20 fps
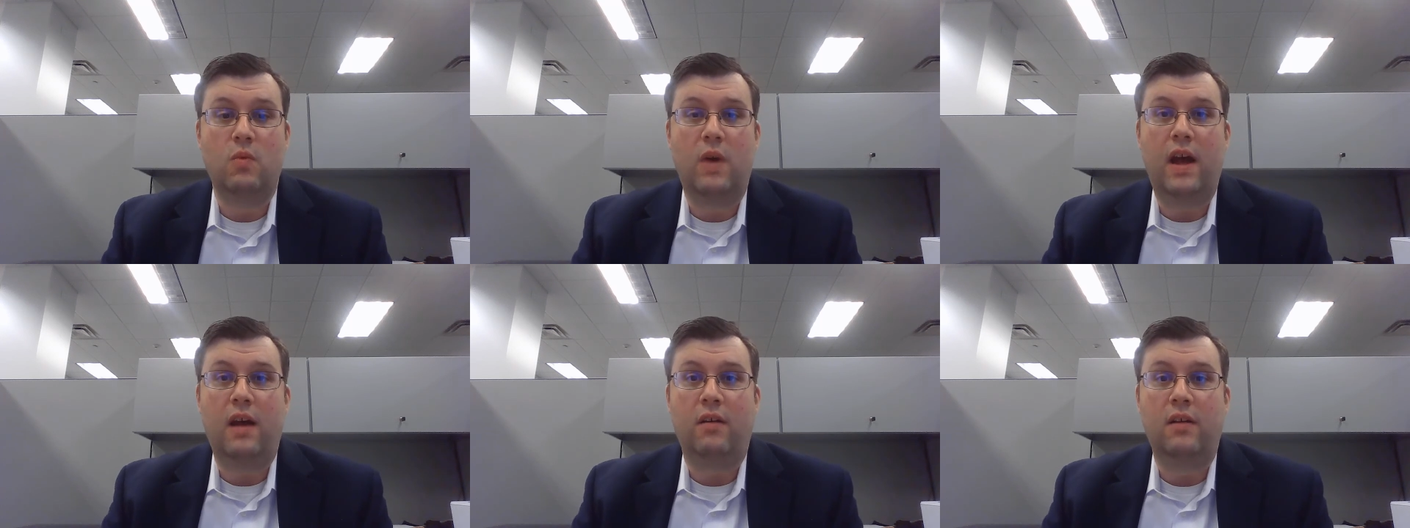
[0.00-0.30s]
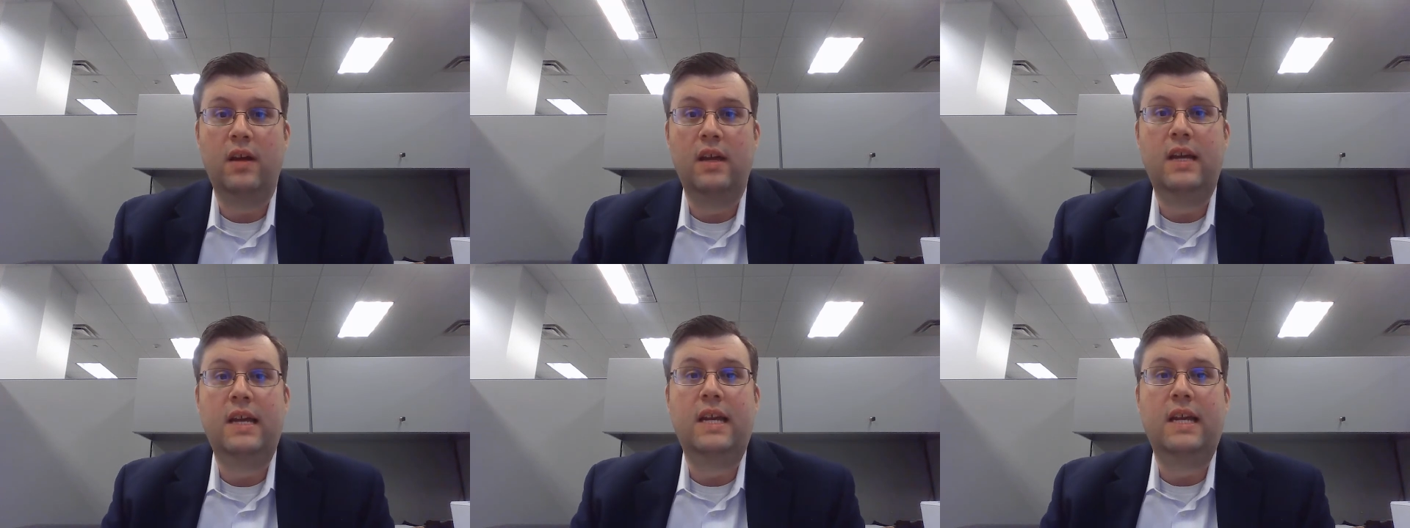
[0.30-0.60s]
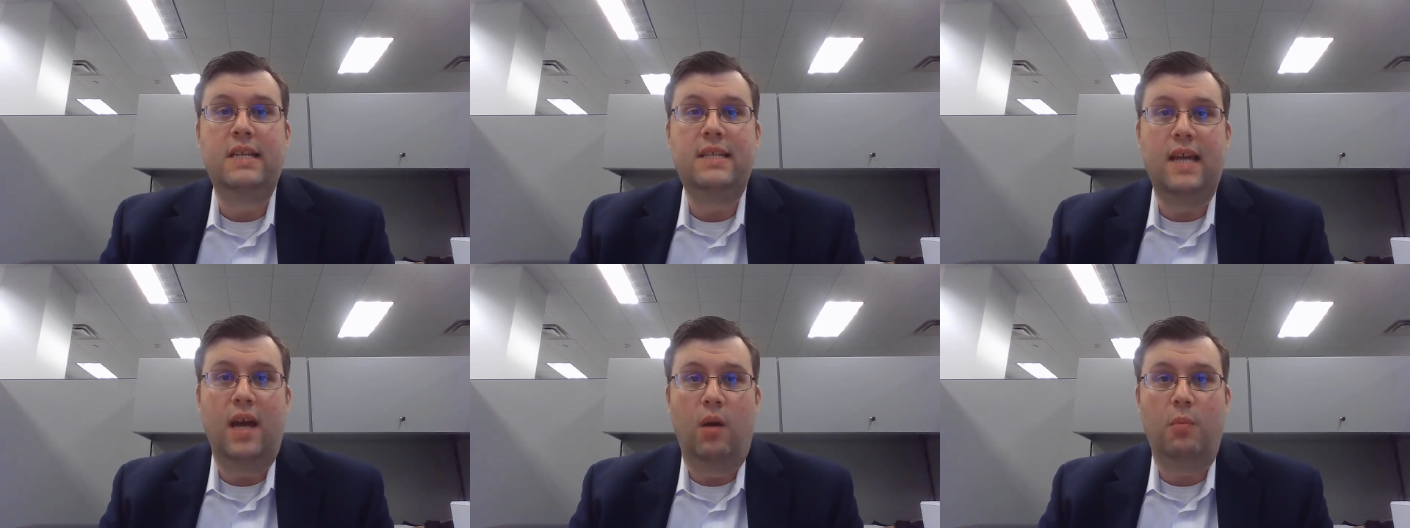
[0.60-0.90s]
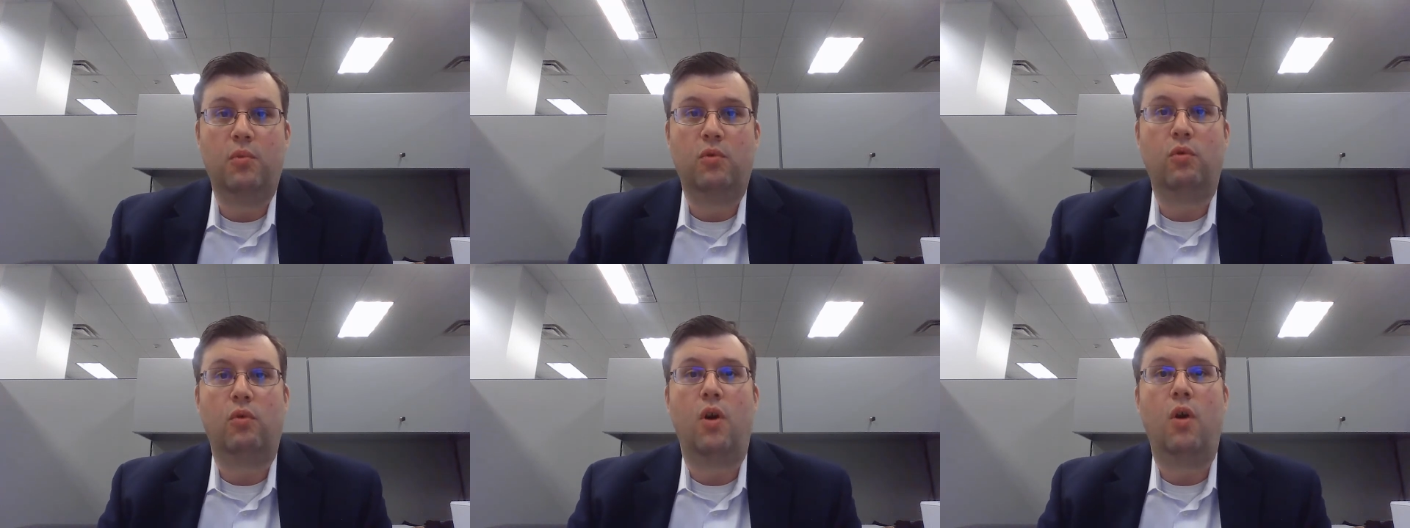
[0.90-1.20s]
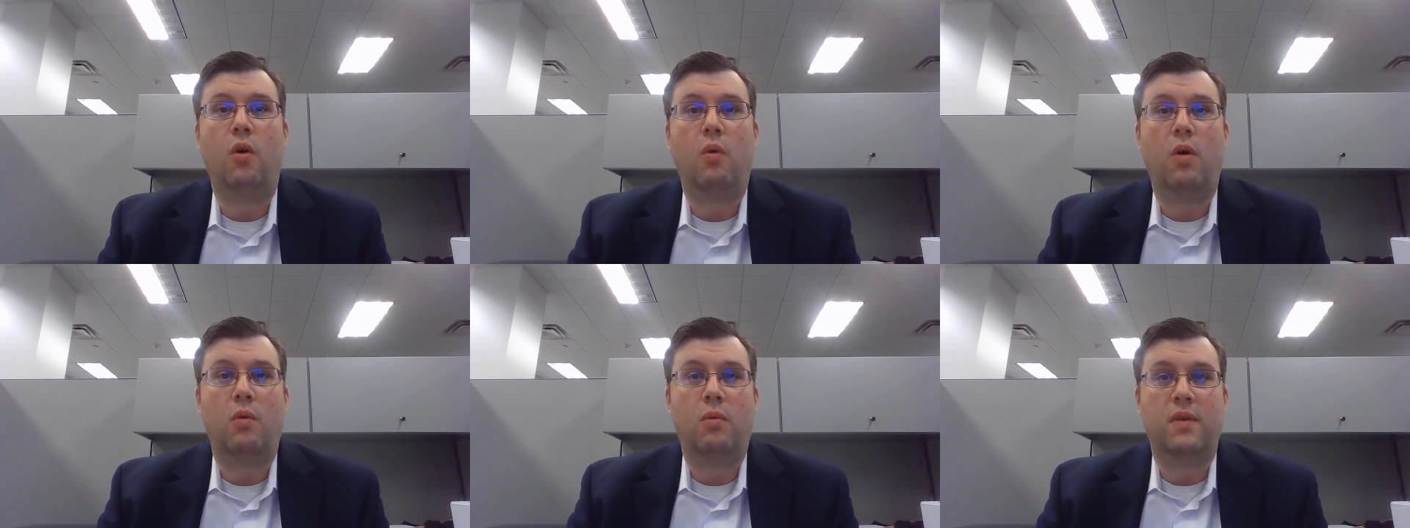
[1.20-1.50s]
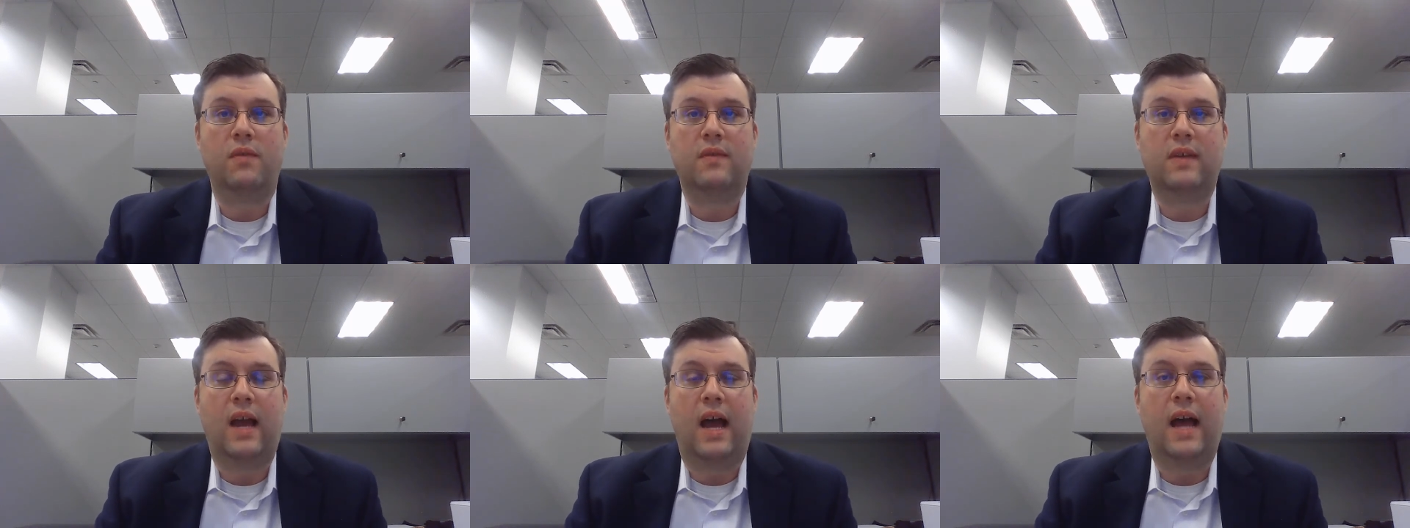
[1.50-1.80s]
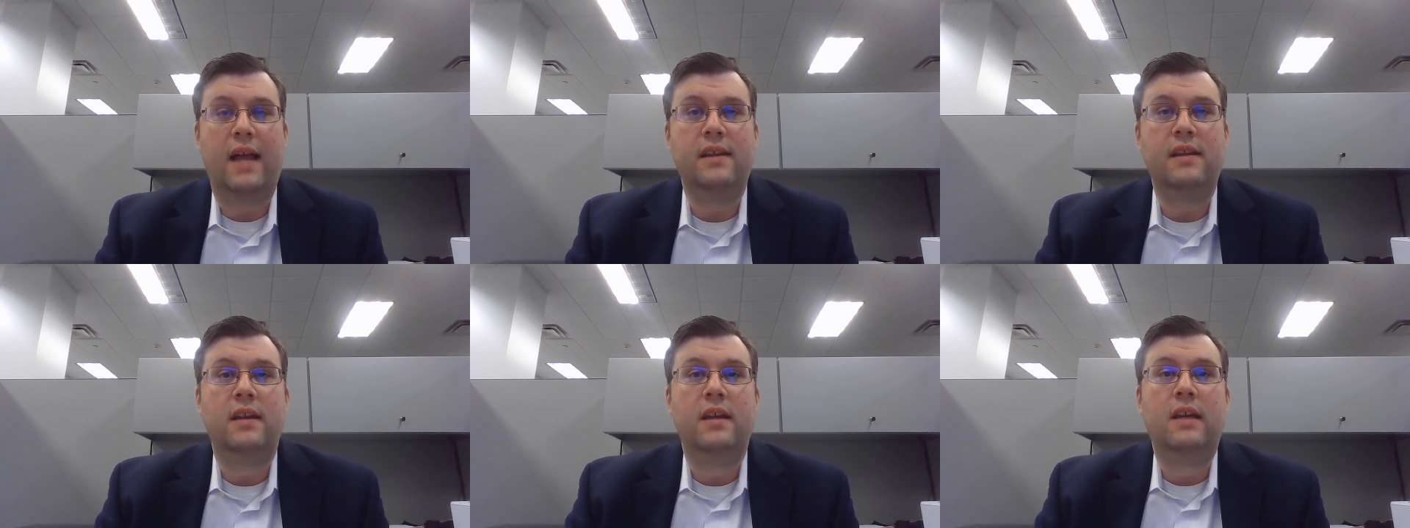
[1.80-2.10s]
well to help grow what we've
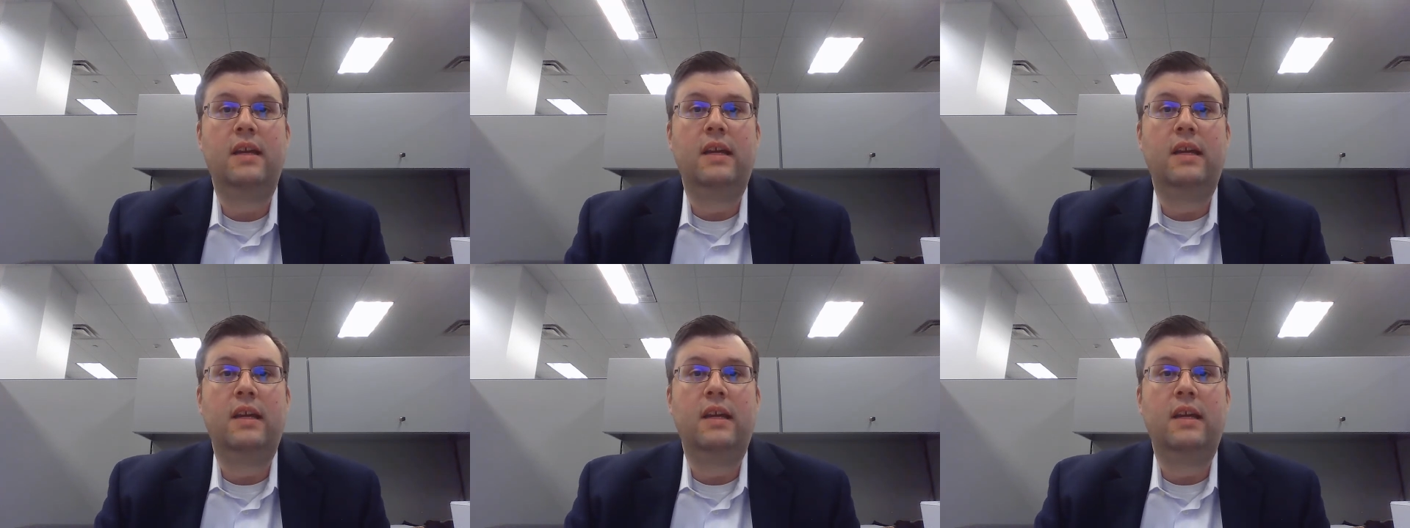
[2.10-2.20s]
got.